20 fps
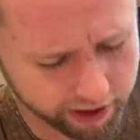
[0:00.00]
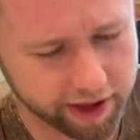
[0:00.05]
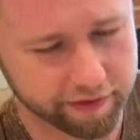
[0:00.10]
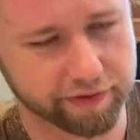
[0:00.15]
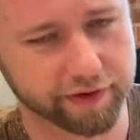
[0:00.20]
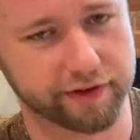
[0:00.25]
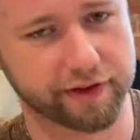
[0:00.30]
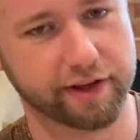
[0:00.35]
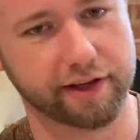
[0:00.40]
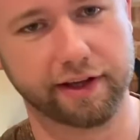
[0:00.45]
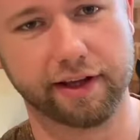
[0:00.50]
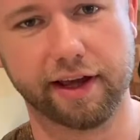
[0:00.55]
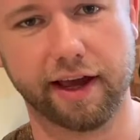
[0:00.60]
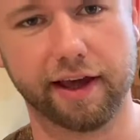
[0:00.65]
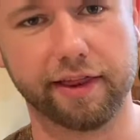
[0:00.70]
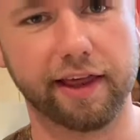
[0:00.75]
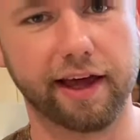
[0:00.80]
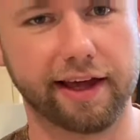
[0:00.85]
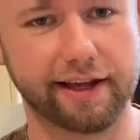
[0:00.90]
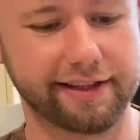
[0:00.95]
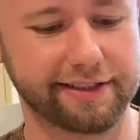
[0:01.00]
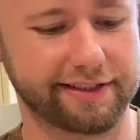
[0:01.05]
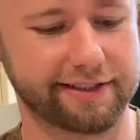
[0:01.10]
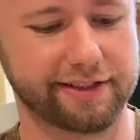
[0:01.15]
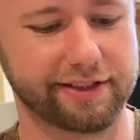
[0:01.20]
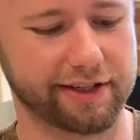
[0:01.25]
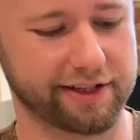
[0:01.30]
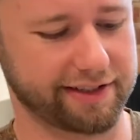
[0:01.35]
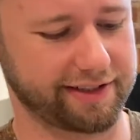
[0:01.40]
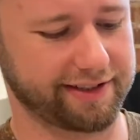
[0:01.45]
everything, and that is
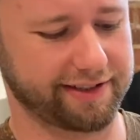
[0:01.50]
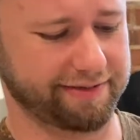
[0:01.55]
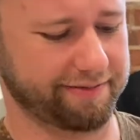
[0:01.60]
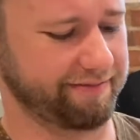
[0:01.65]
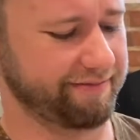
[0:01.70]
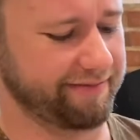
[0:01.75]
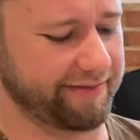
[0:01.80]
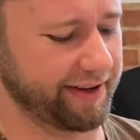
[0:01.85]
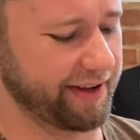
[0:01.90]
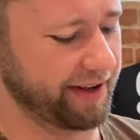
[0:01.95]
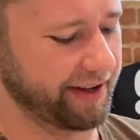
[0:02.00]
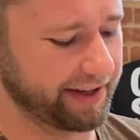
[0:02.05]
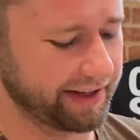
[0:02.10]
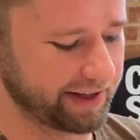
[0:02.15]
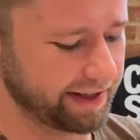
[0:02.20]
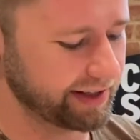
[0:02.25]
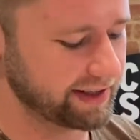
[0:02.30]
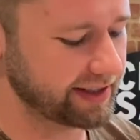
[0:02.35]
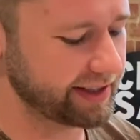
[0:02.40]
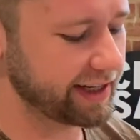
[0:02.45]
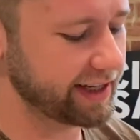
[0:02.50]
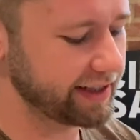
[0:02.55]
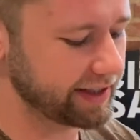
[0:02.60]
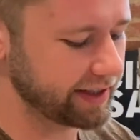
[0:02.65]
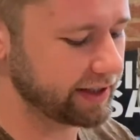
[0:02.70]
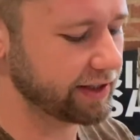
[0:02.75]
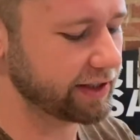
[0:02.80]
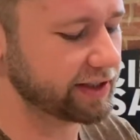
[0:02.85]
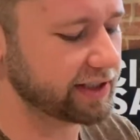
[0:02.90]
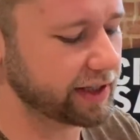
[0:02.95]
just you can
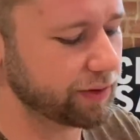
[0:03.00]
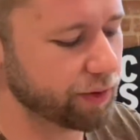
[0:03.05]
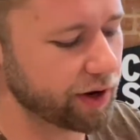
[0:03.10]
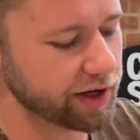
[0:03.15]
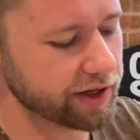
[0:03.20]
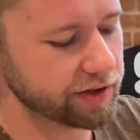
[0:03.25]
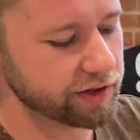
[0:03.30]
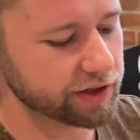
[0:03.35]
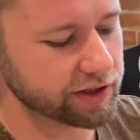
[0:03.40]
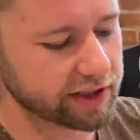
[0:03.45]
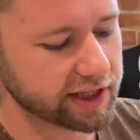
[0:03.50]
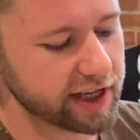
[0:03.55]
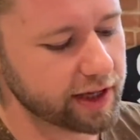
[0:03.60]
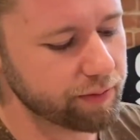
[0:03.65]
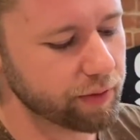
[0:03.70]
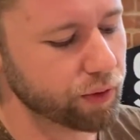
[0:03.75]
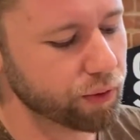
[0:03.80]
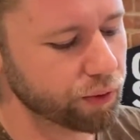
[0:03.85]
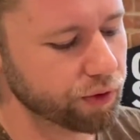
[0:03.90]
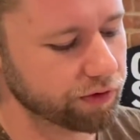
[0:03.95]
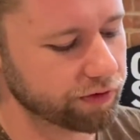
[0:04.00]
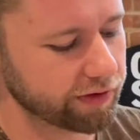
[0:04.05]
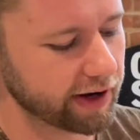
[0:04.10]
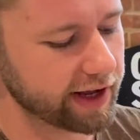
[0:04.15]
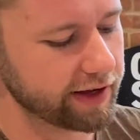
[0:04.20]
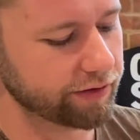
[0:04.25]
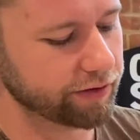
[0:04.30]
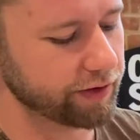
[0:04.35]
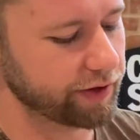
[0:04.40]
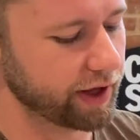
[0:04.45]
see why you just keep all the
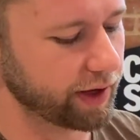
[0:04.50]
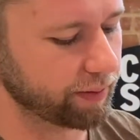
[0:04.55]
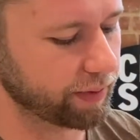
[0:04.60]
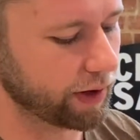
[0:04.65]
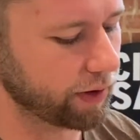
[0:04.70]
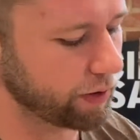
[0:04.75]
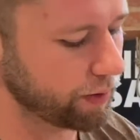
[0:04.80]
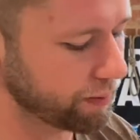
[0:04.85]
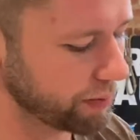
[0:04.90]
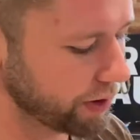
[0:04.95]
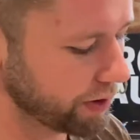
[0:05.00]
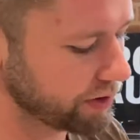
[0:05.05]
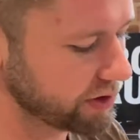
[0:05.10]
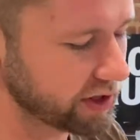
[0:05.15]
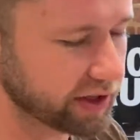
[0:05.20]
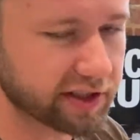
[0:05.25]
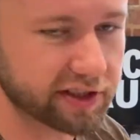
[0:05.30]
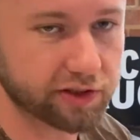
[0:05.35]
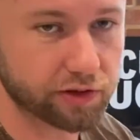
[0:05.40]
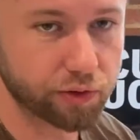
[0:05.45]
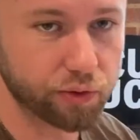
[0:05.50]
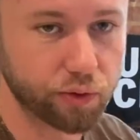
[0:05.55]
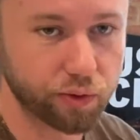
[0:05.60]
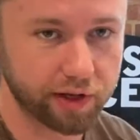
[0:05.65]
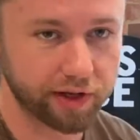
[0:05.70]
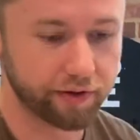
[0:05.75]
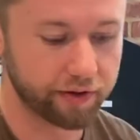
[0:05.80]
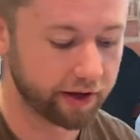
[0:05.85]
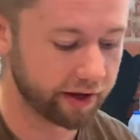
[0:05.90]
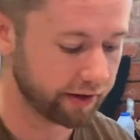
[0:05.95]
flavour in that bowl and poach it, because it's all
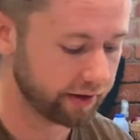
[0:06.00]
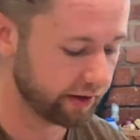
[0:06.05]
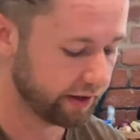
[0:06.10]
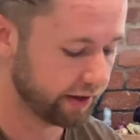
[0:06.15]
in there.